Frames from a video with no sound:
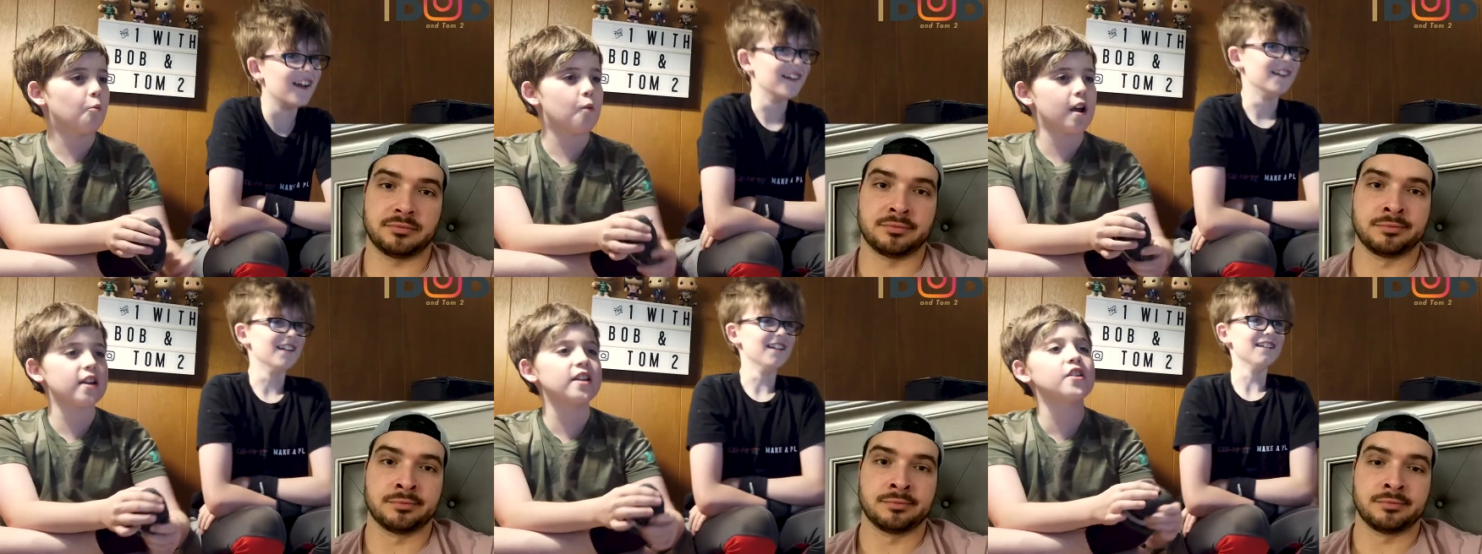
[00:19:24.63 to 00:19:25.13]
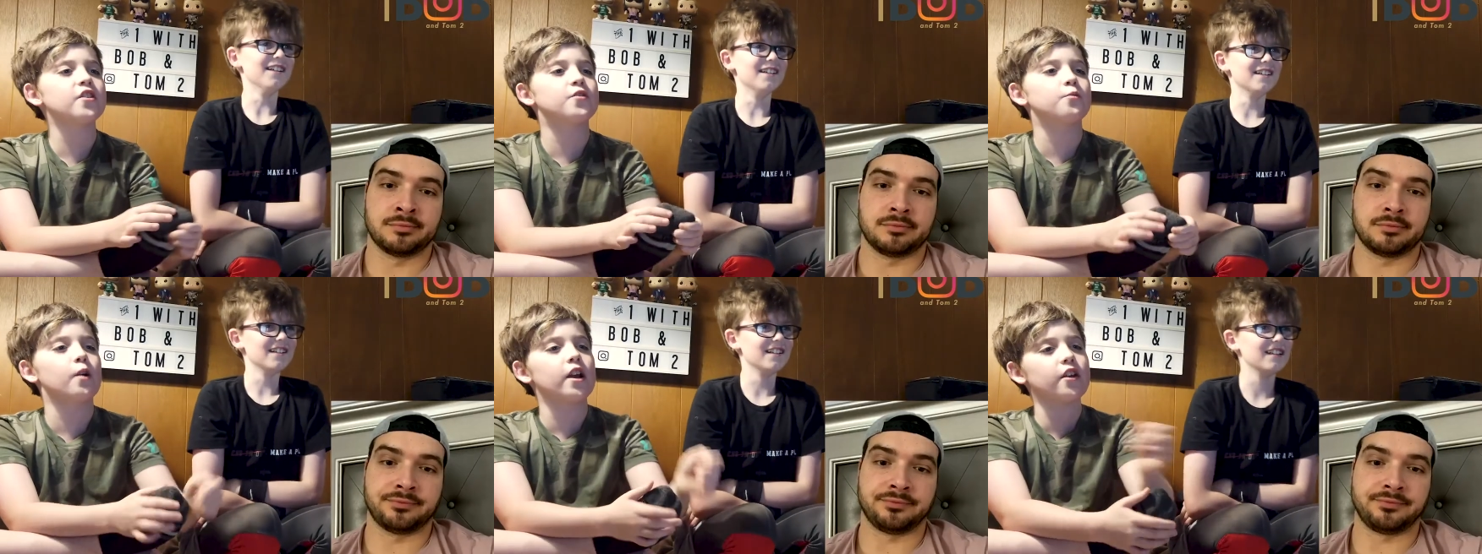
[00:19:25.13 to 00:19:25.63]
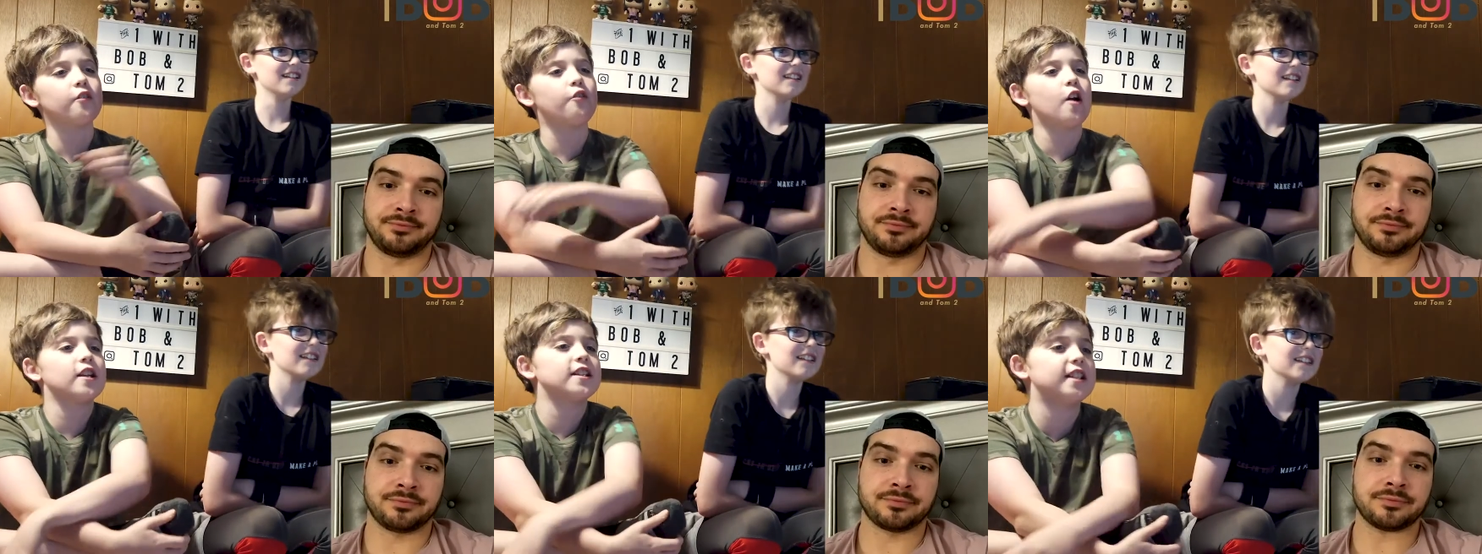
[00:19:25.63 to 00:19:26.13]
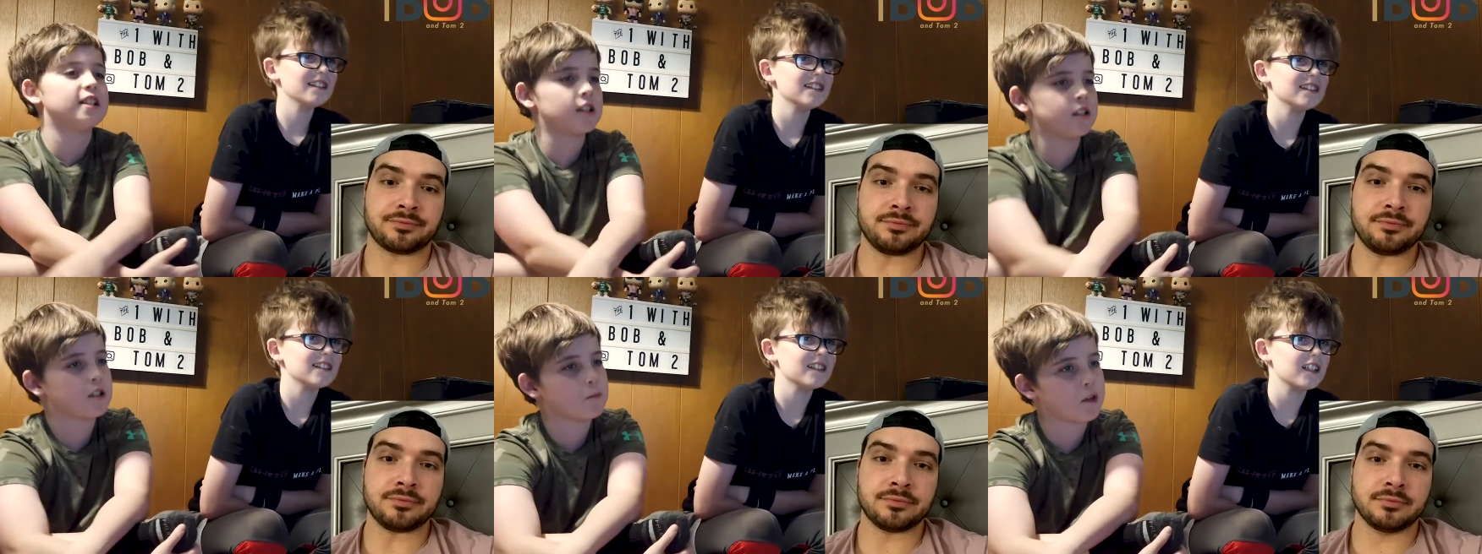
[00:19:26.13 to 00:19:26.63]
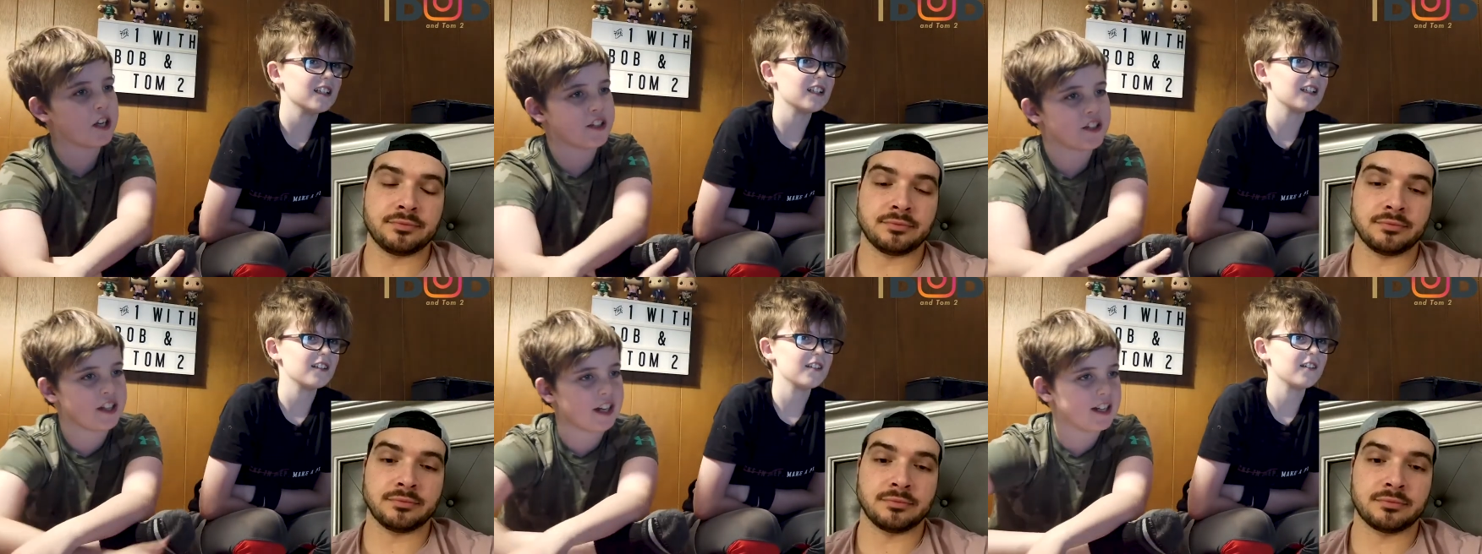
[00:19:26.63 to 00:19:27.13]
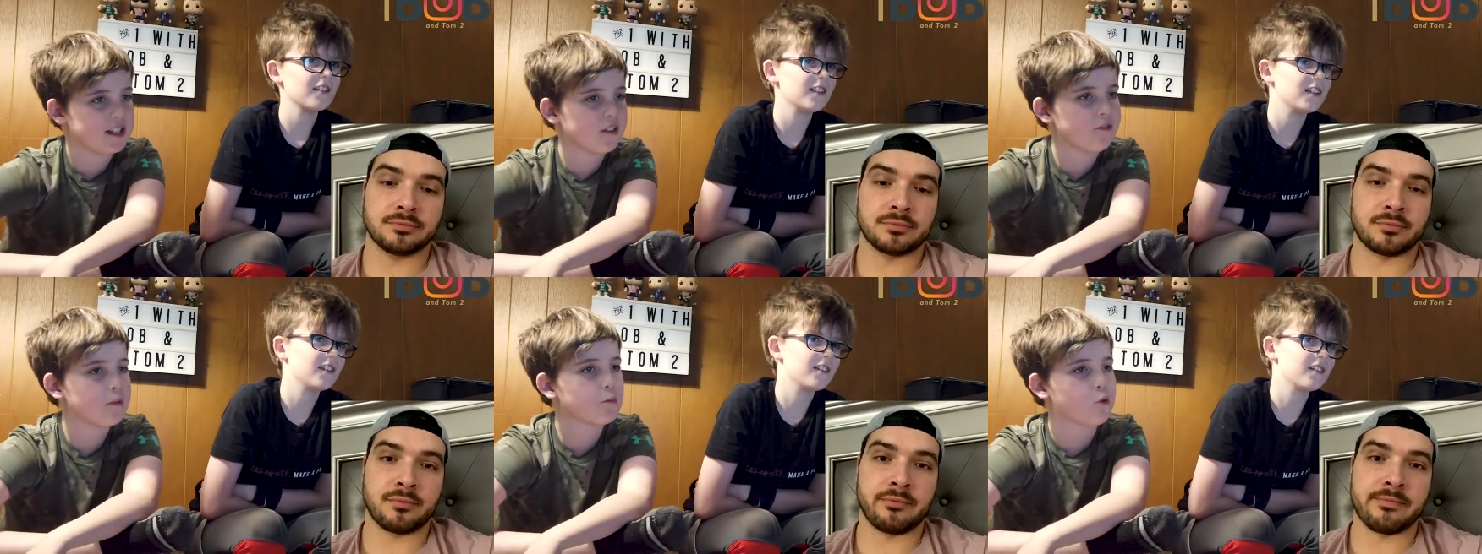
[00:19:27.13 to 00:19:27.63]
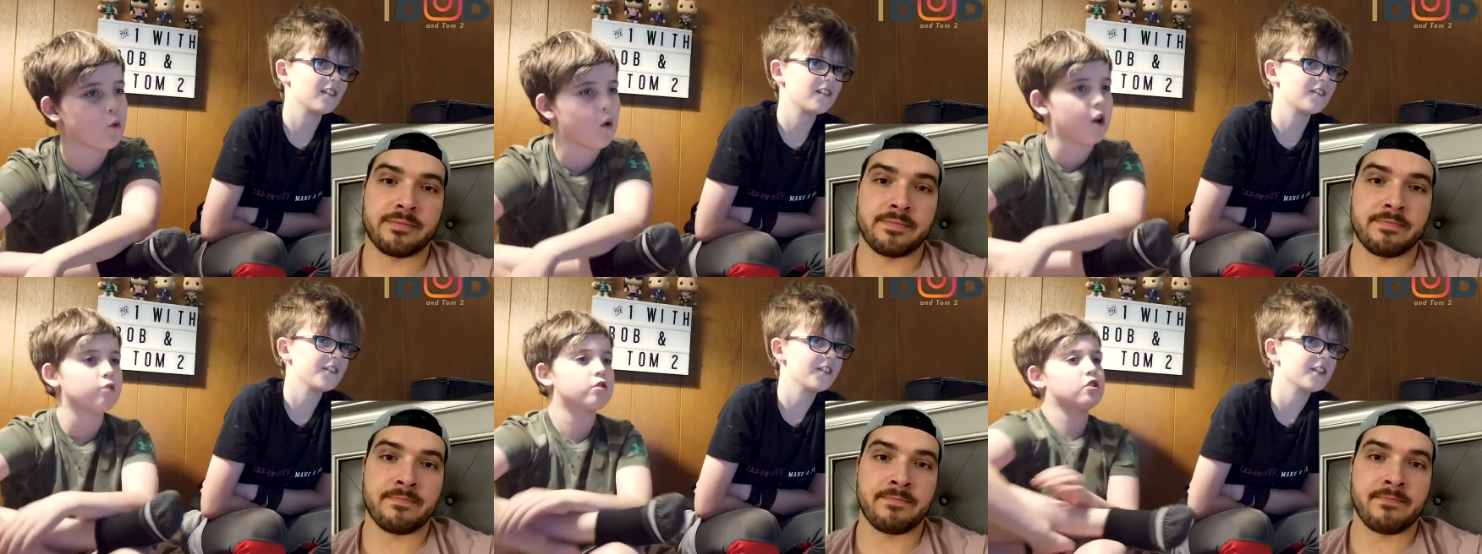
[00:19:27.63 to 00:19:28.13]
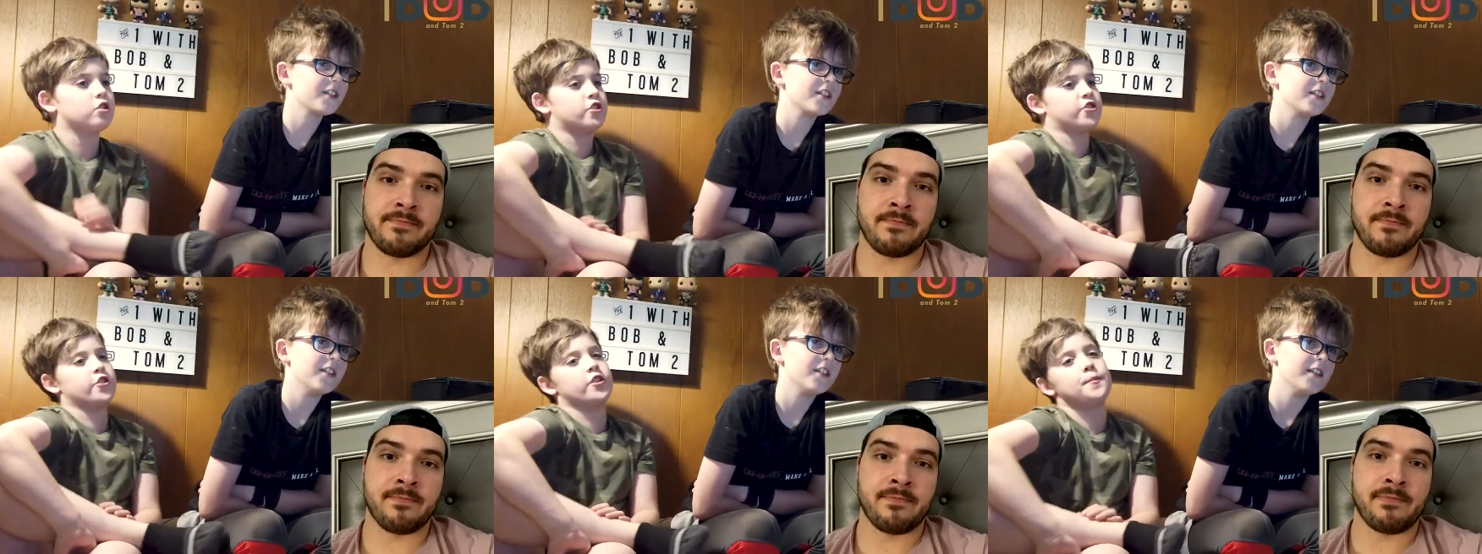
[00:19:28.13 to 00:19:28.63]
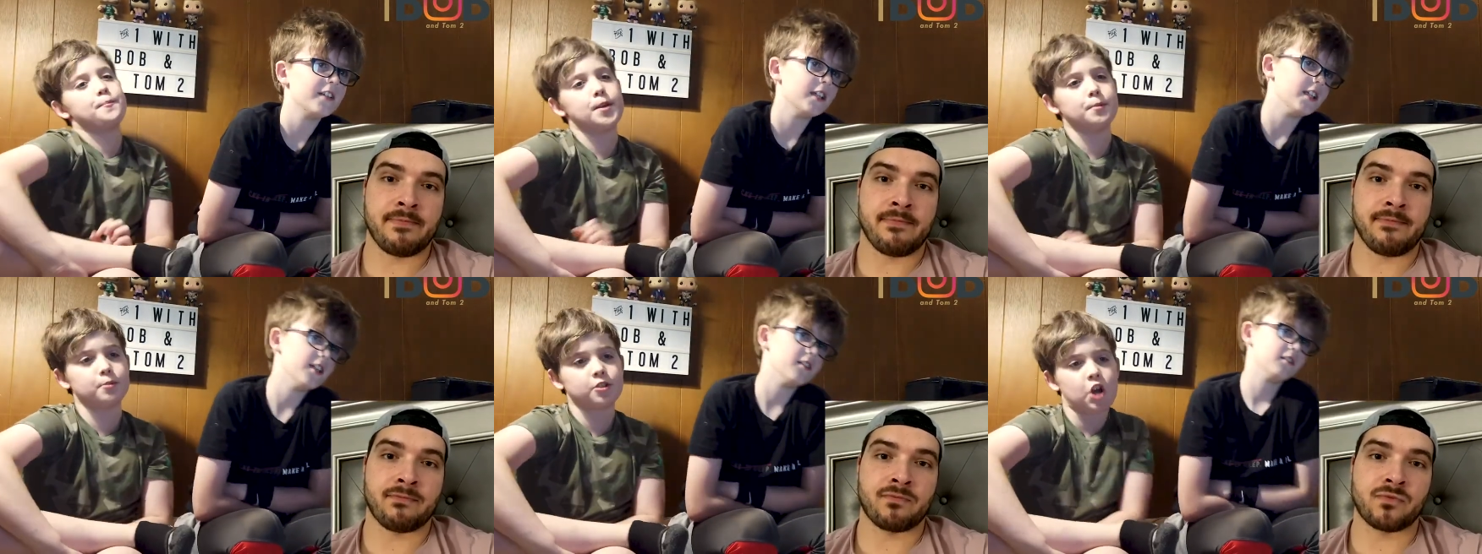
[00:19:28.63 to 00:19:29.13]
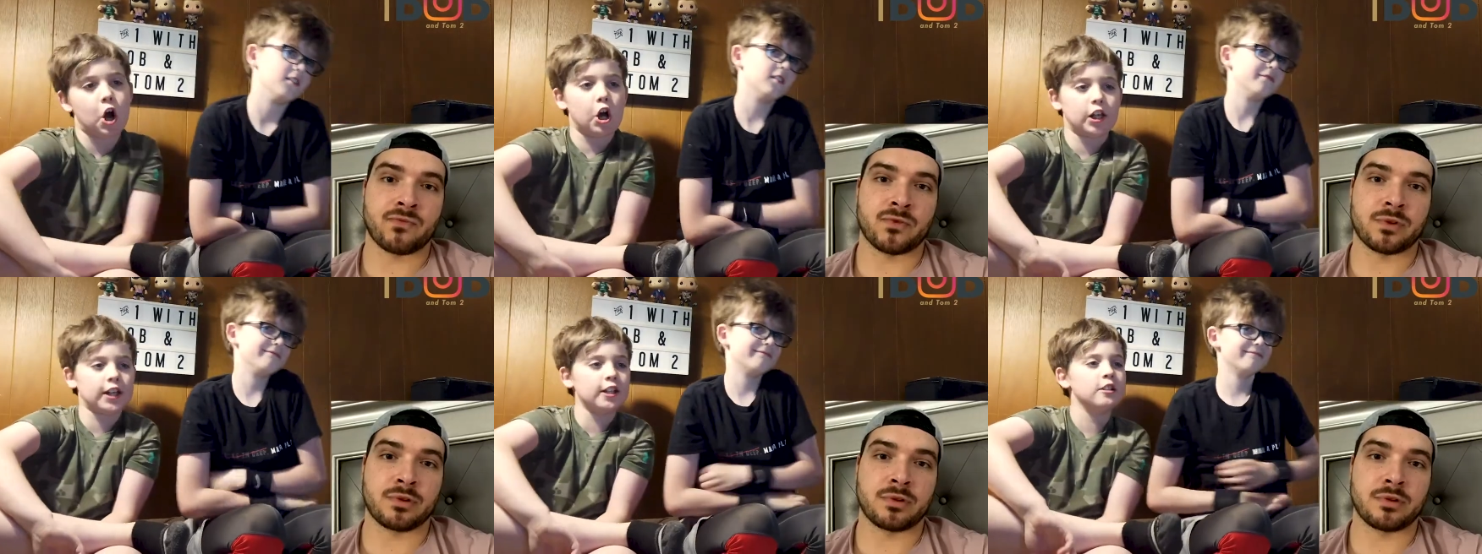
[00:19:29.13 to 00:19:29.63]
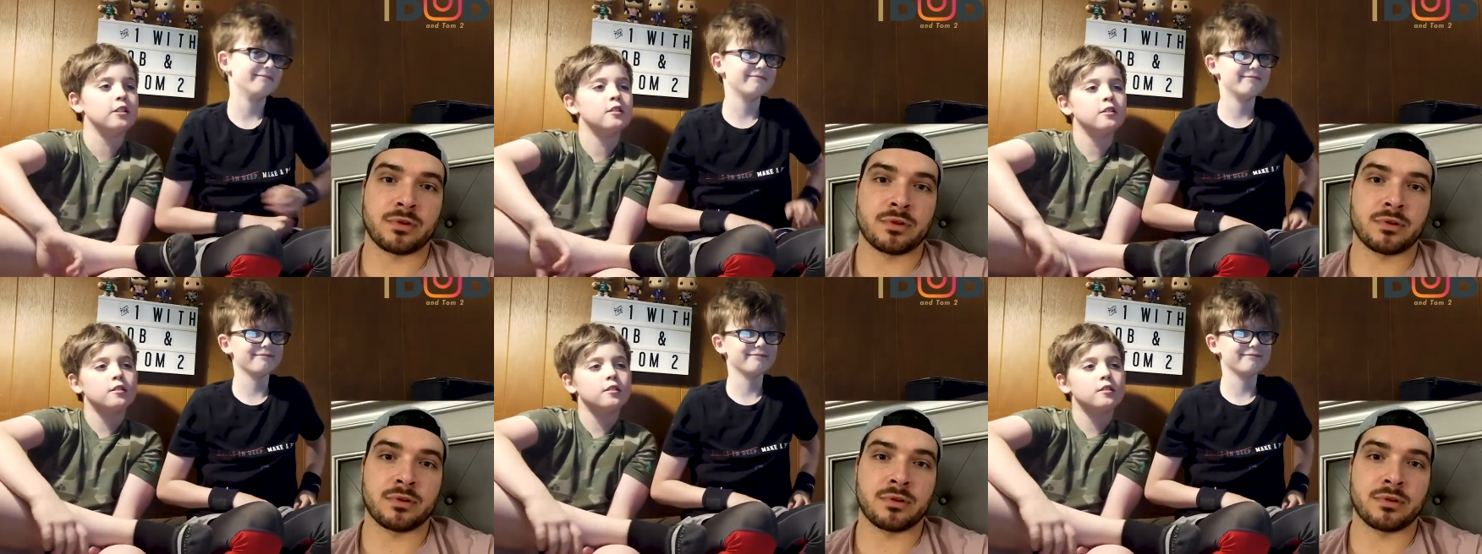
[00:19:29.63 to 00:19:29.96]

Speaker 1: Where do you, where do you find the inspiration? Is it from quotes or certain people talking?